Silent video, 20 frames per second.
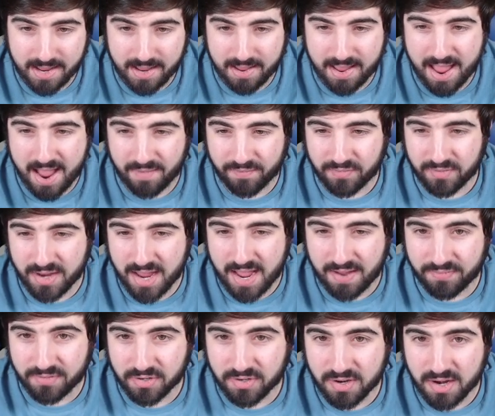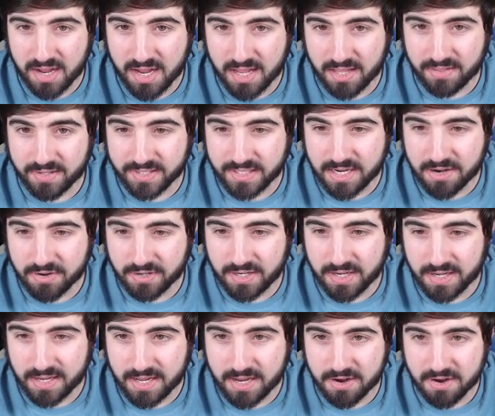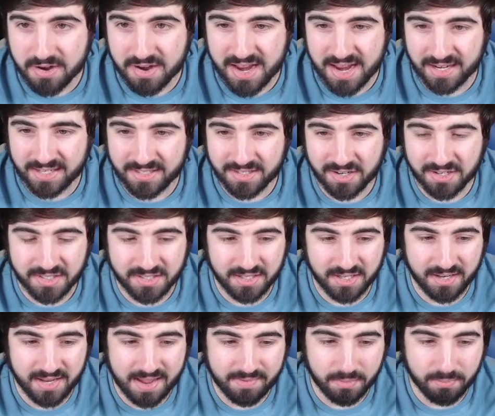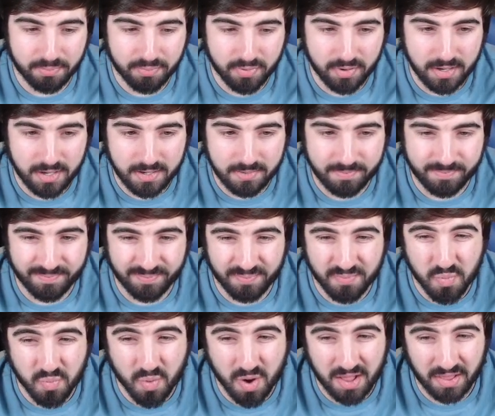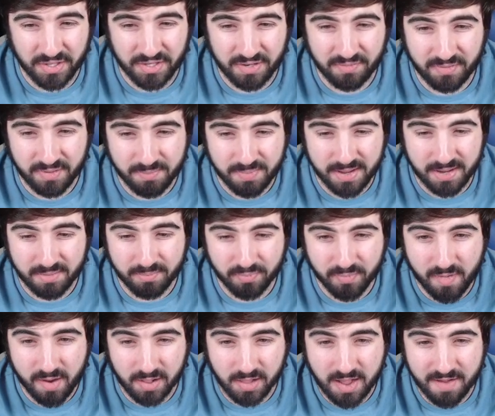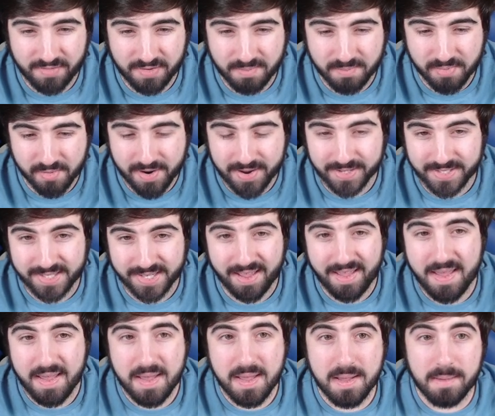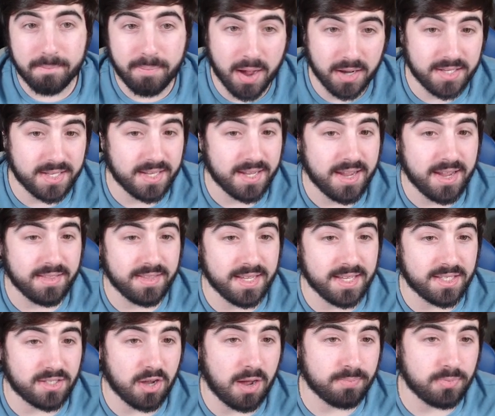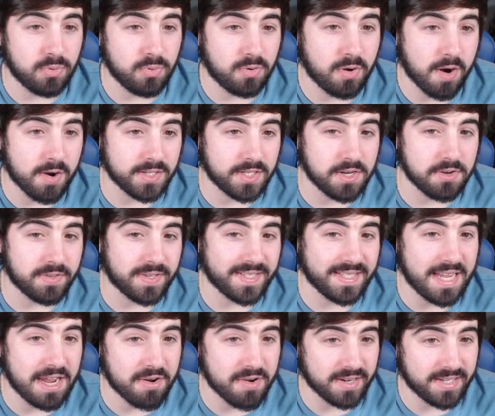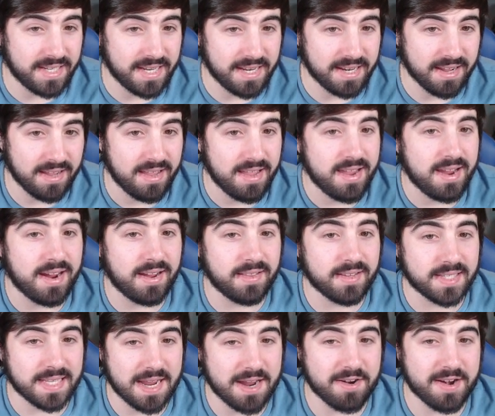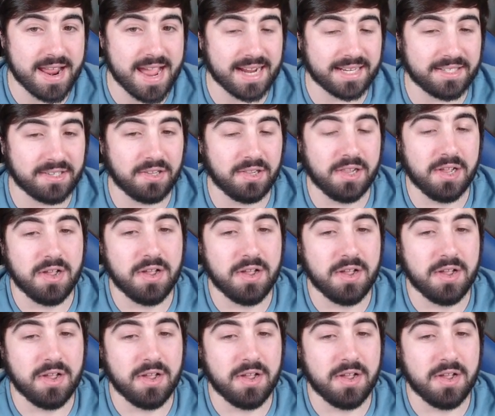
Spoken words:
after this Giratina here, it starts to have a pretty relatively big fall off in price. But these top two cards here, this Giratina and this Aerodactyl,